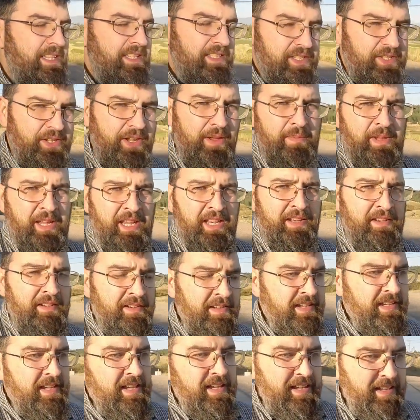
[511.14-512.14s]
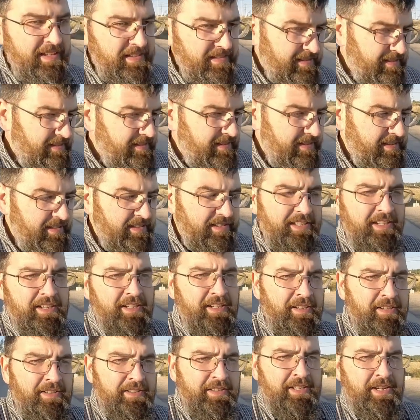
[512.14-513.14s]
So I mean,
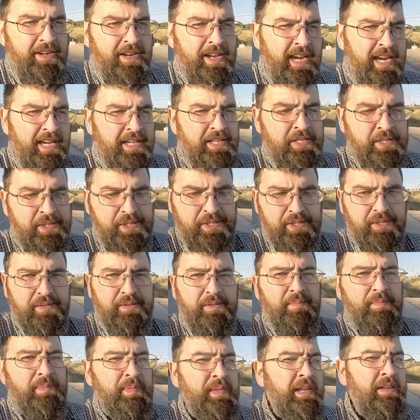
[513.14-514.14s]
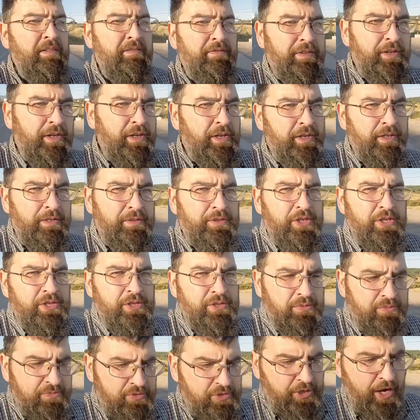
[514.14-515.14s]
they're nice for
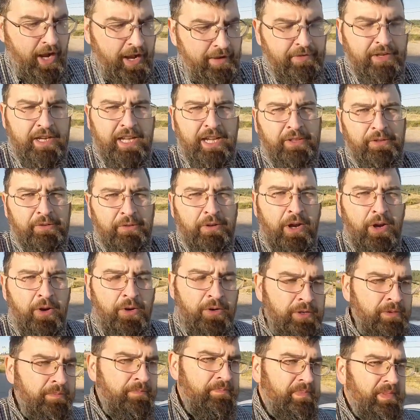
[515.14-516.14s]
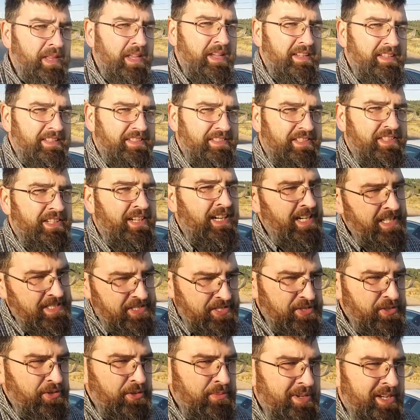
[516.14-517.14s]
just driving down the road.
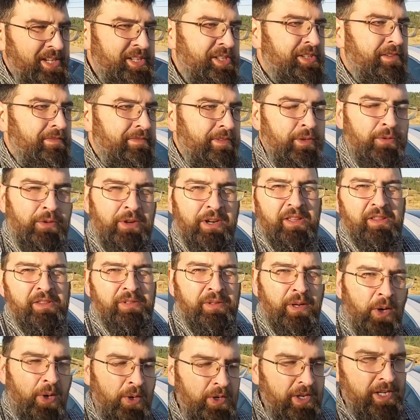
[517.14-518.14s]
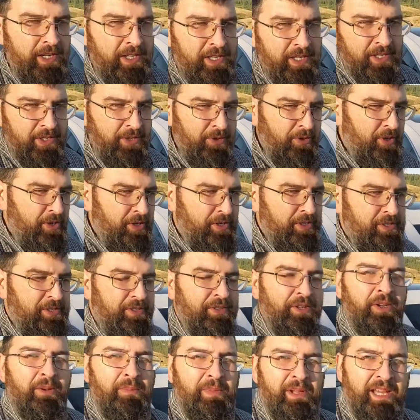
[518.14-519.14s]
Not so much if you want to throw it into the corners a
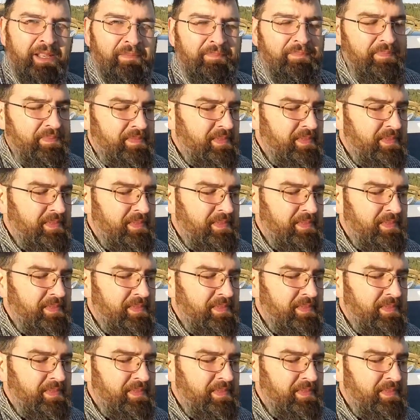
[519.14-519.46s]
little bit.